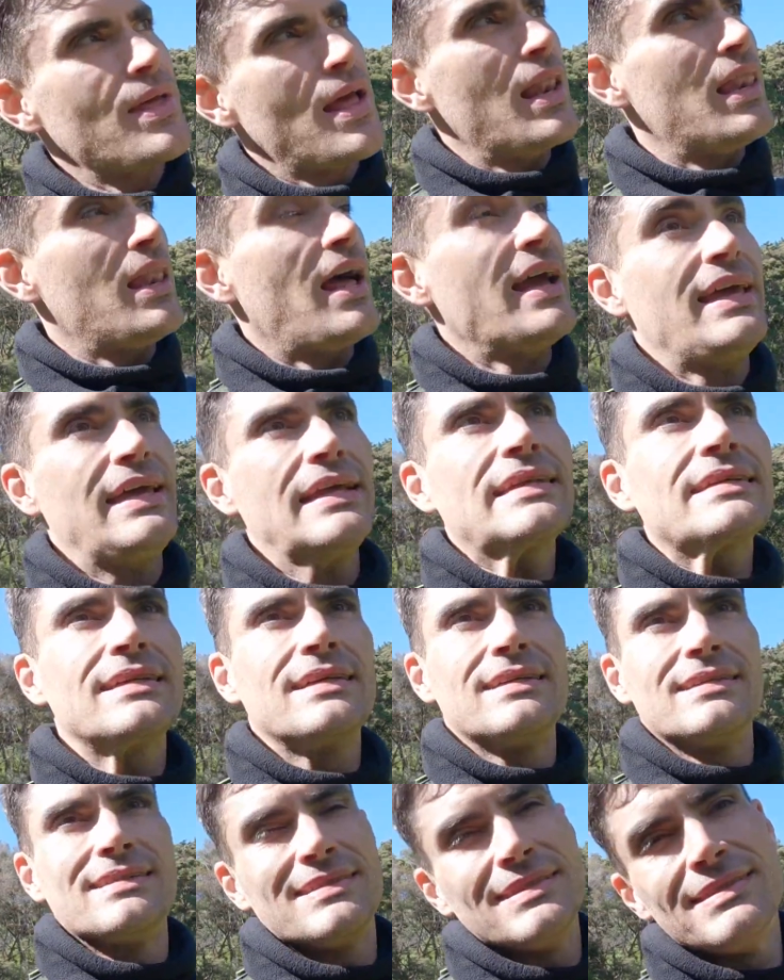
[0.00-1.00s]
like it
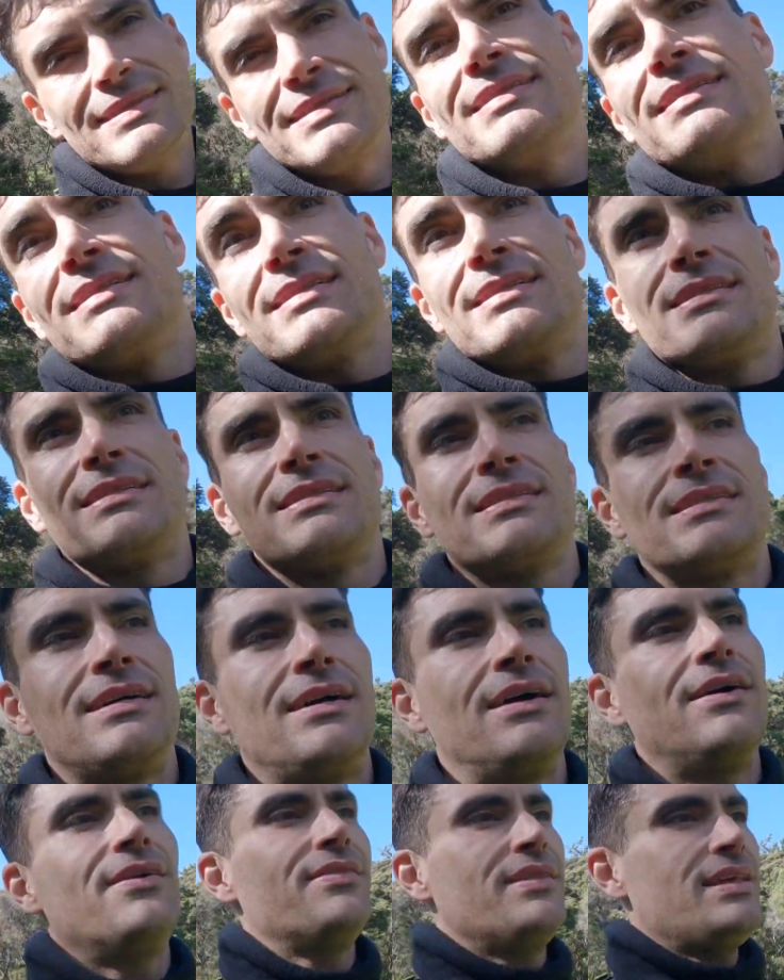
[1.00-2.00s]

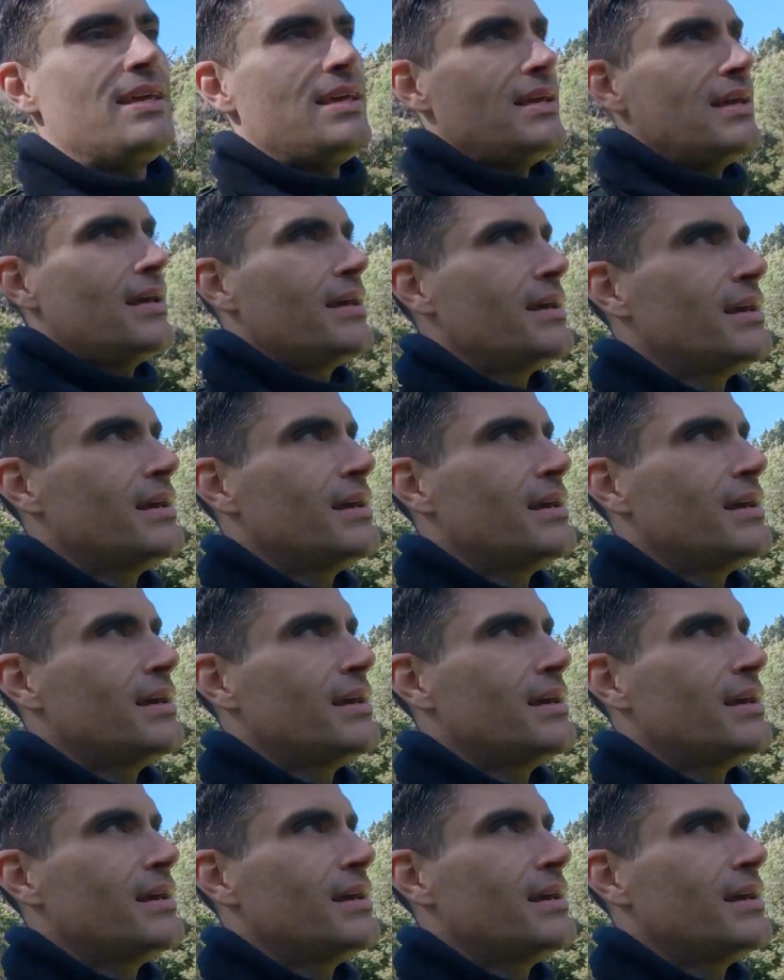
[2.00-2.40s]
on the